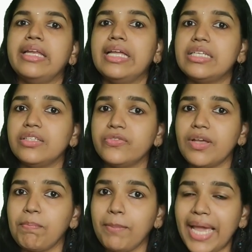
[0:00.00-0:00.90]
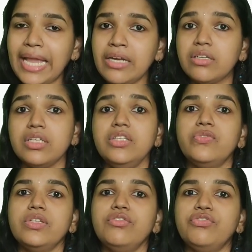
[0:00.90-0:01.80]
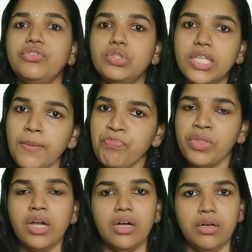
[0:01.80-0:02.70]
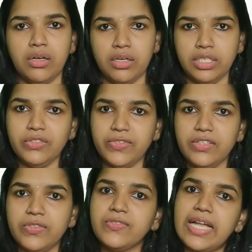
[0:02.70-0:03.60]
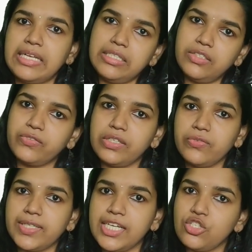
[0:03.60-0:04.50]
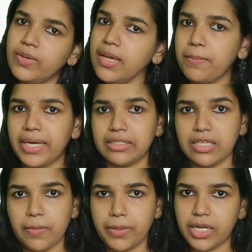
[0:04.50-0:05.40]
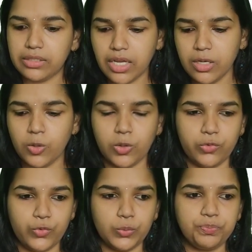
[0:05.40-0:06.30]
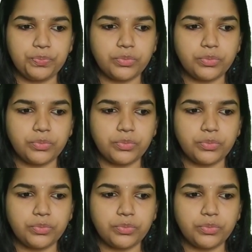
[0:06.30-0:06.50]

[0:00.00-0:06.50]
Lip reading: then it is the main reason for the diseases, and it is considered to be prajnaparadha also.